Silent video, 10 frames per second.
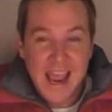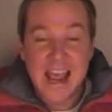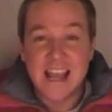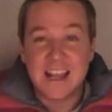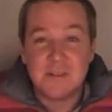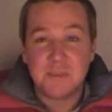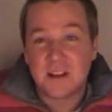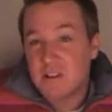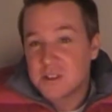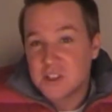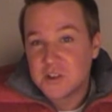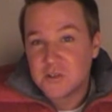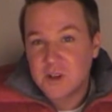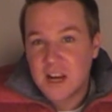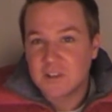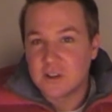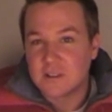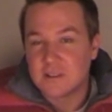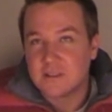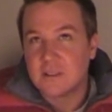but also kind
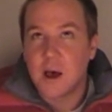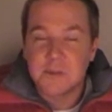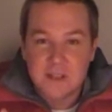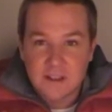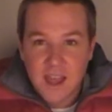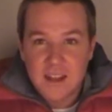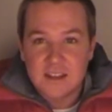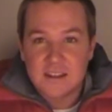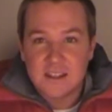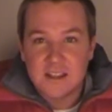of the opposite of that,